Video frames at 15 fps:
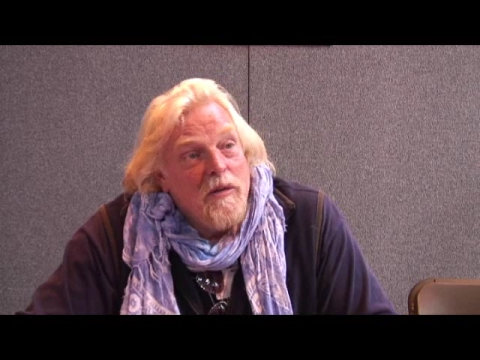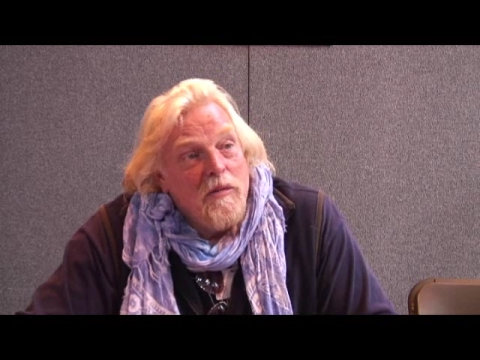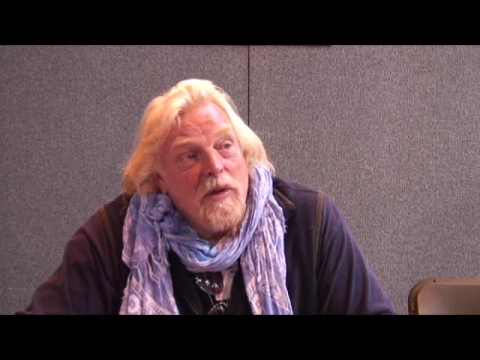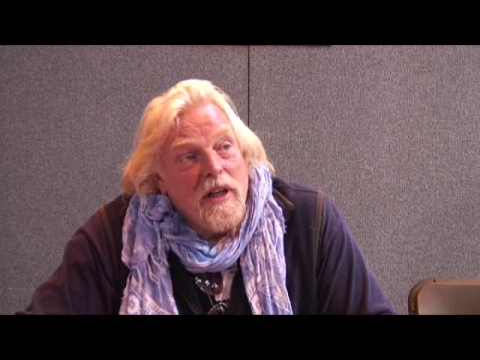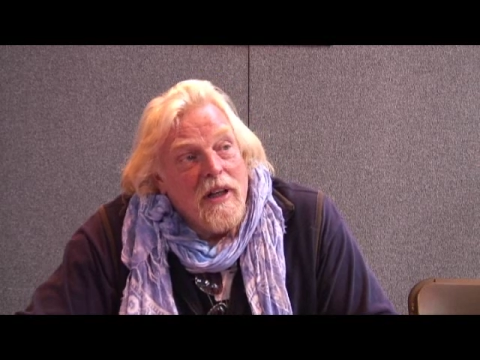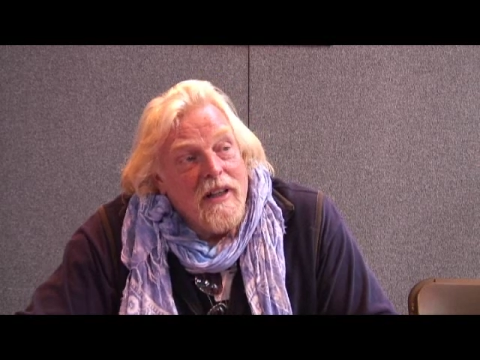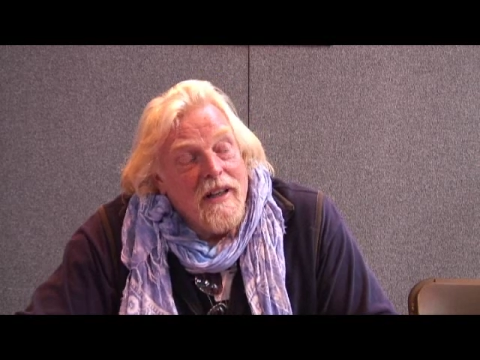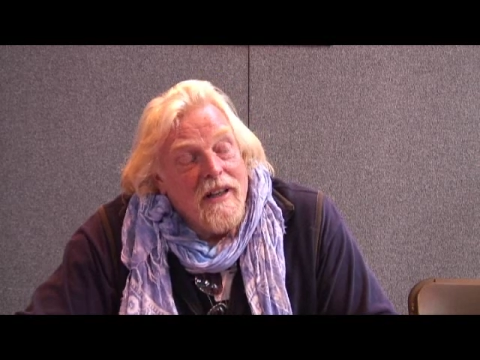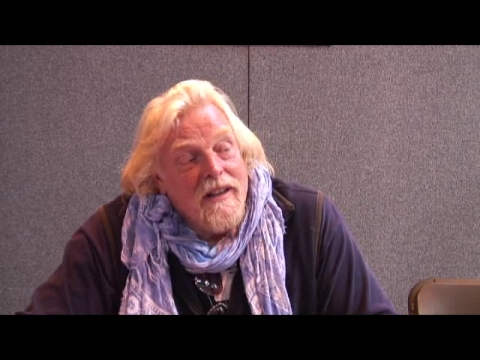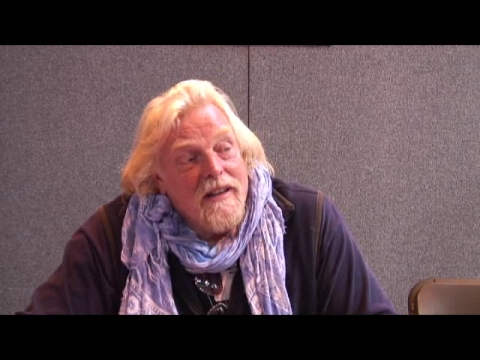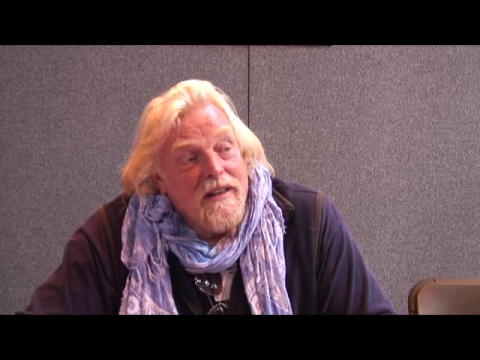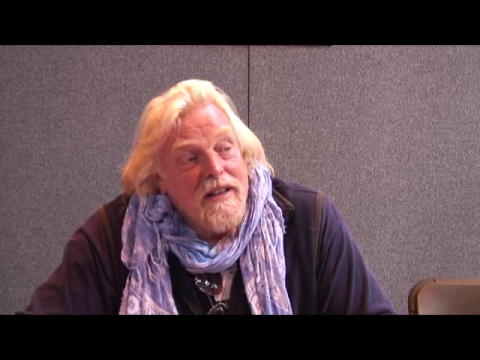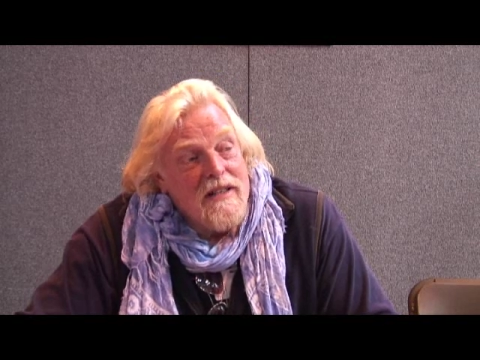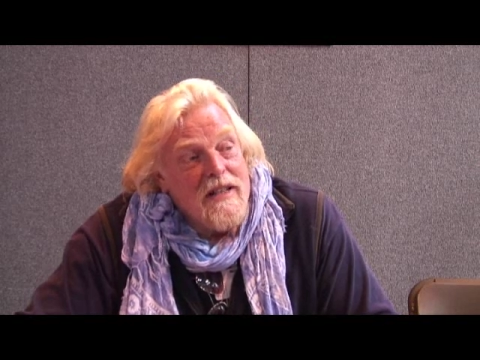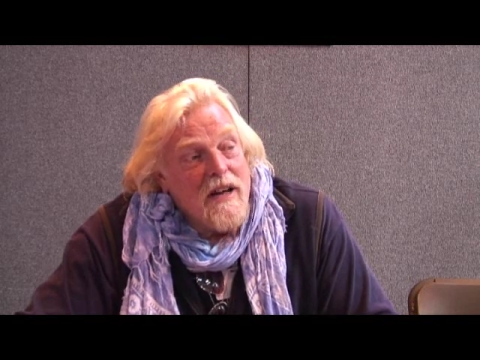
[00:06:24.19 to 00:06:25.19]

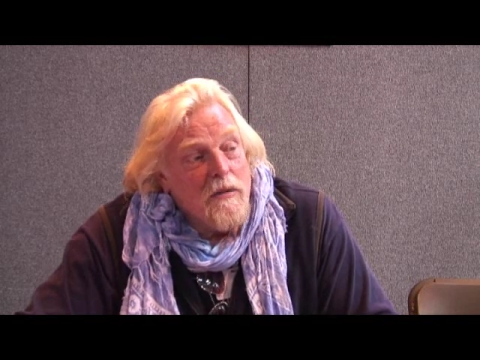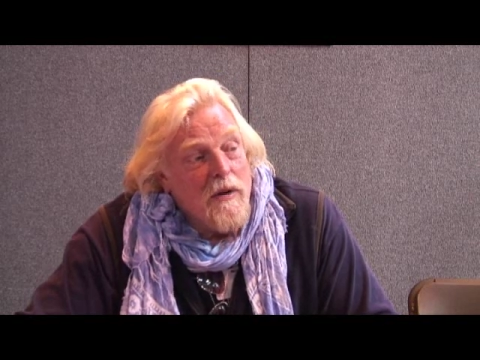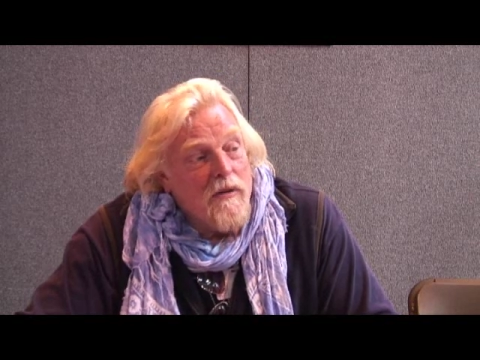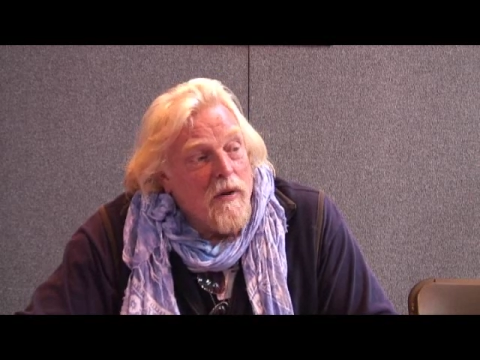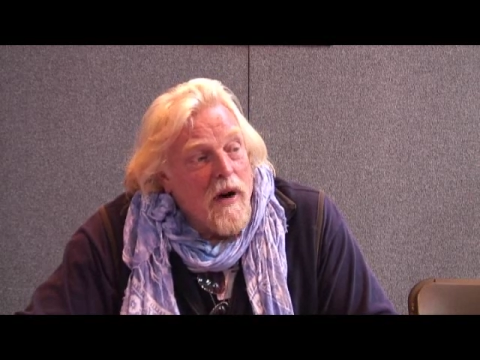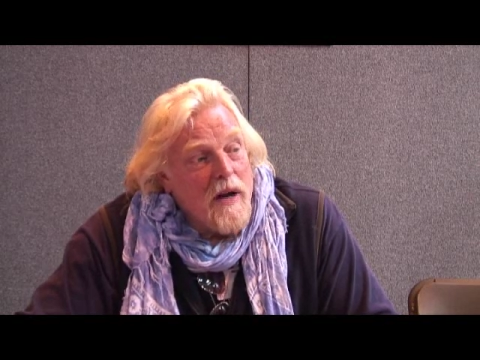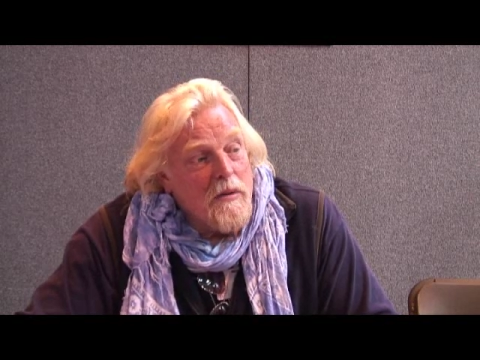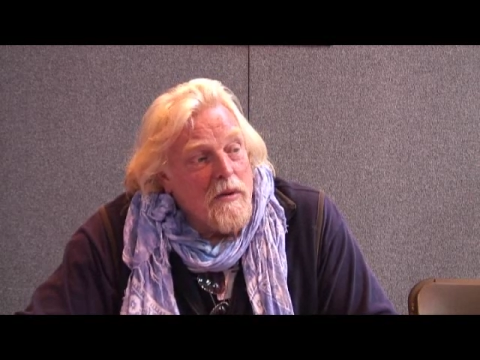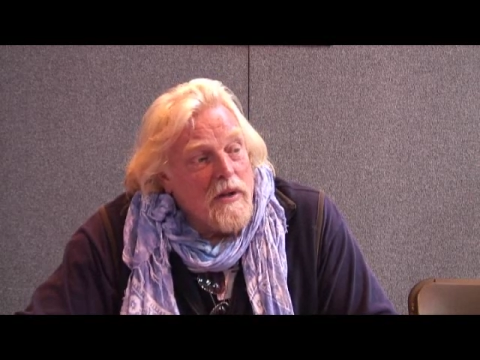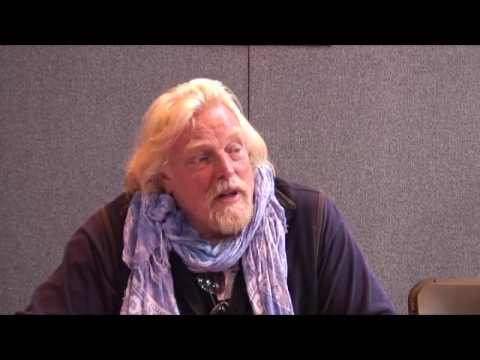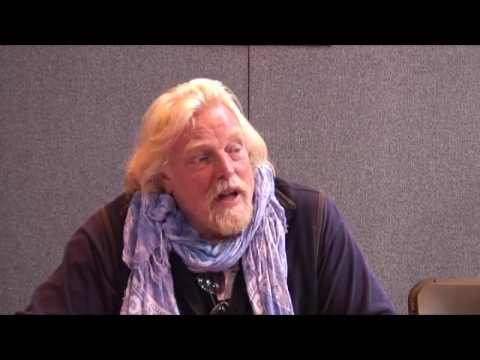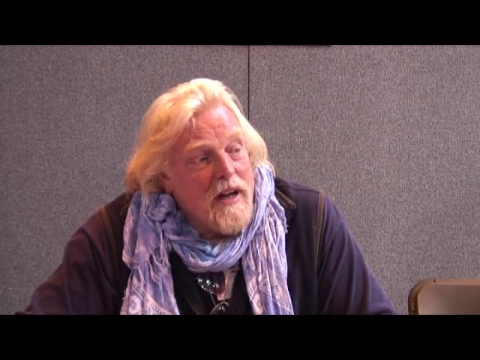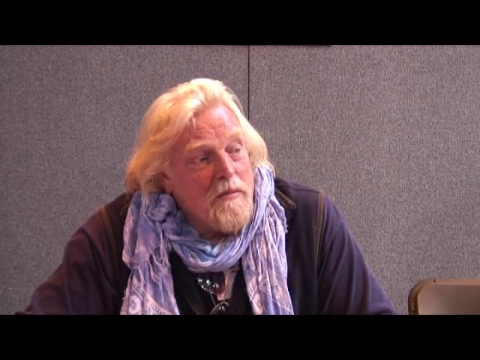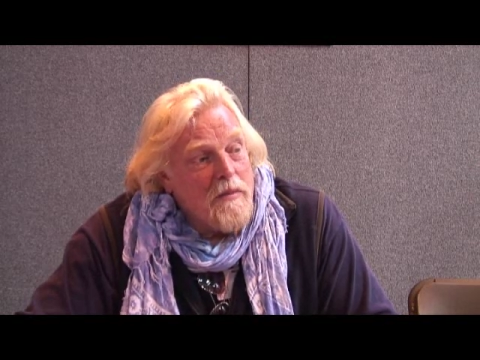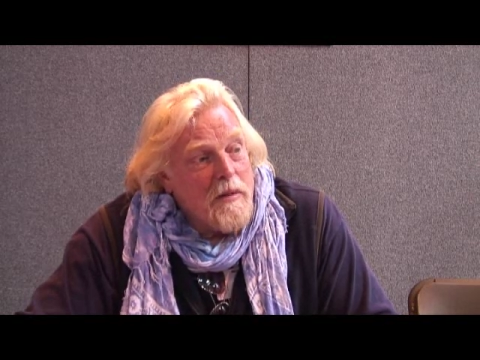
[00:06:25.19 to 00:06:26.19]
But he's had a rough ride with a
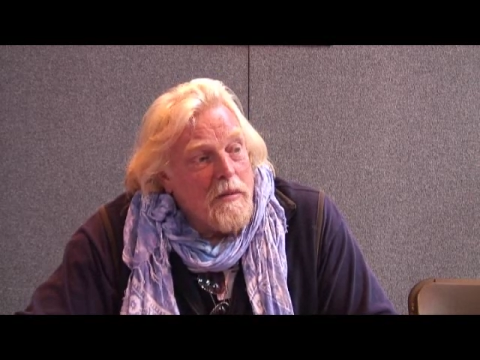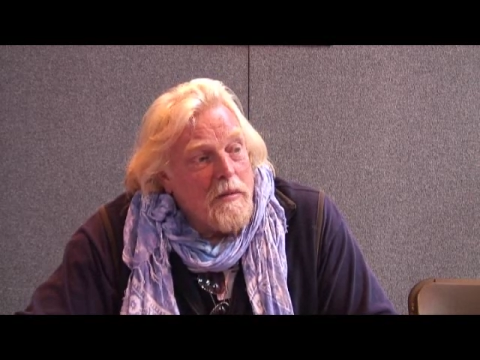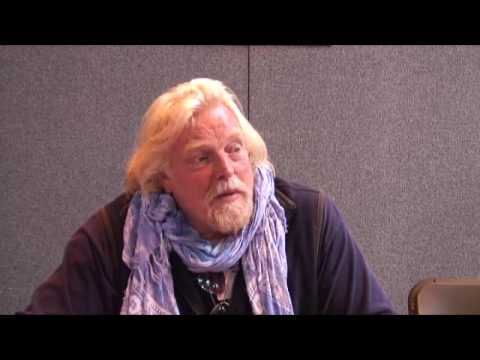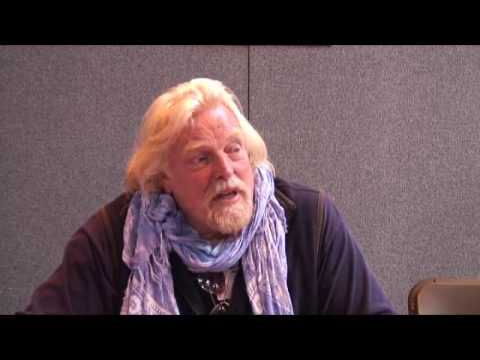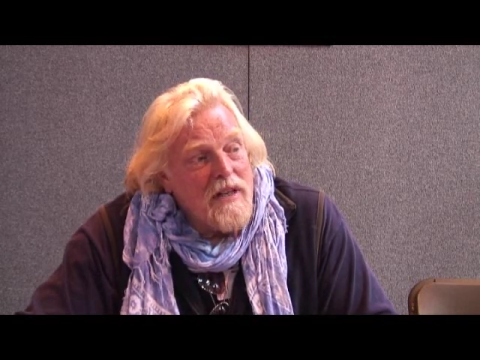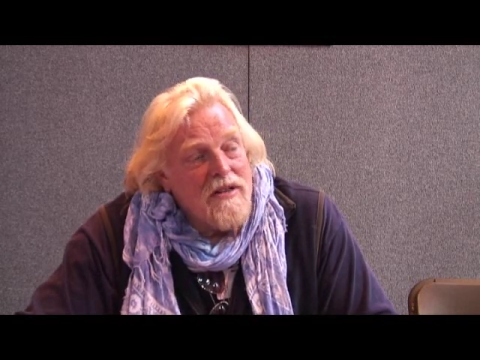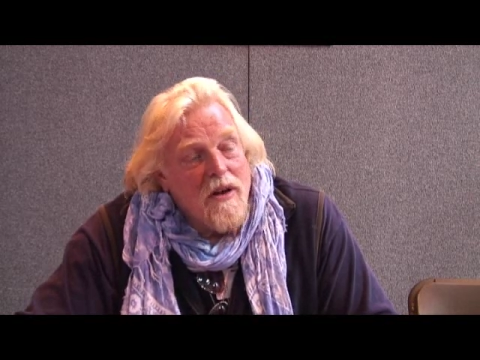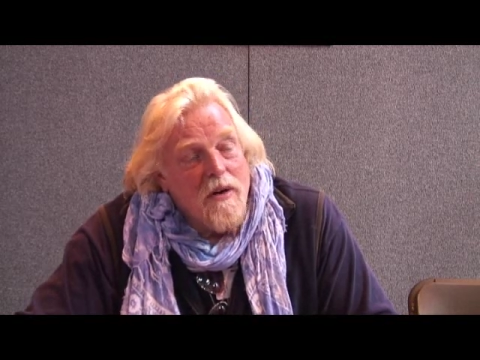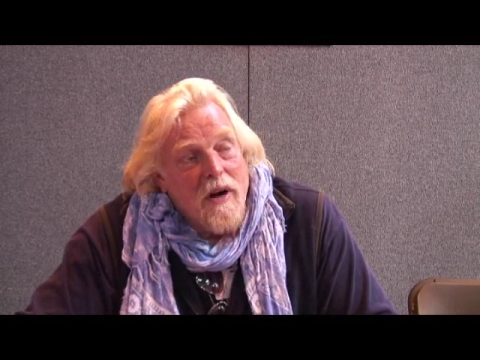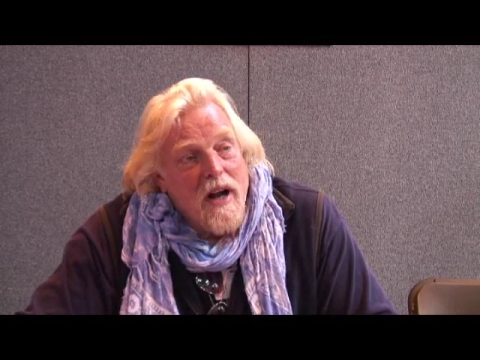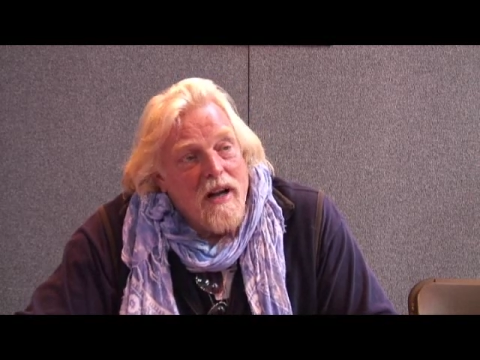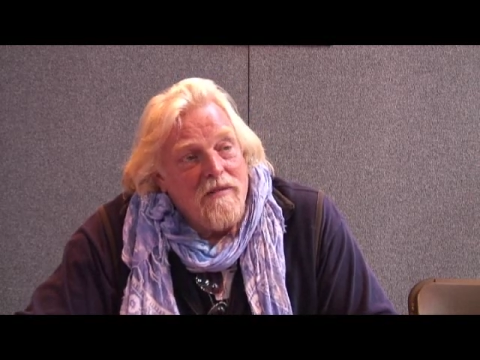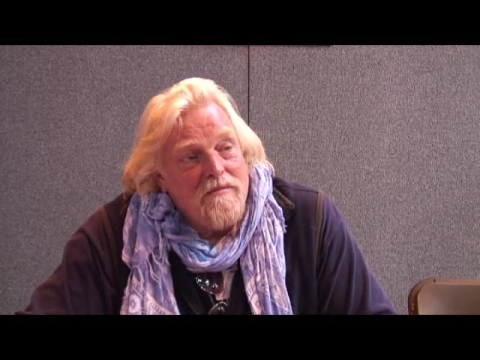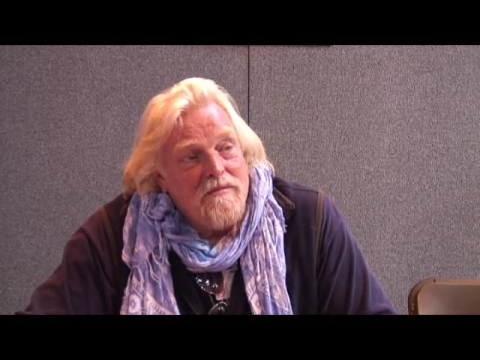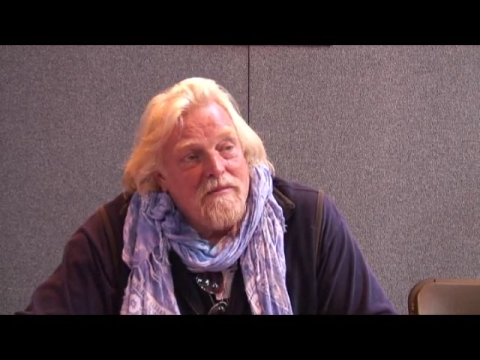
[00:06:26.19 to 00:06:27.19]
lot of people, but he's all
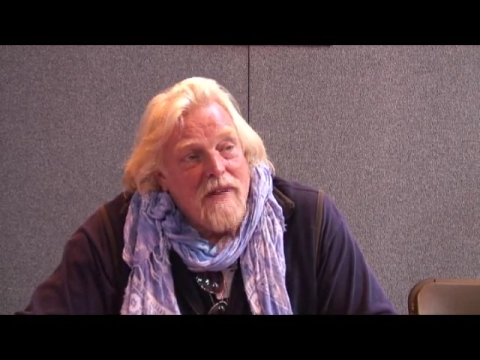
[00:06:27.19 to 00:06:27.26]
right.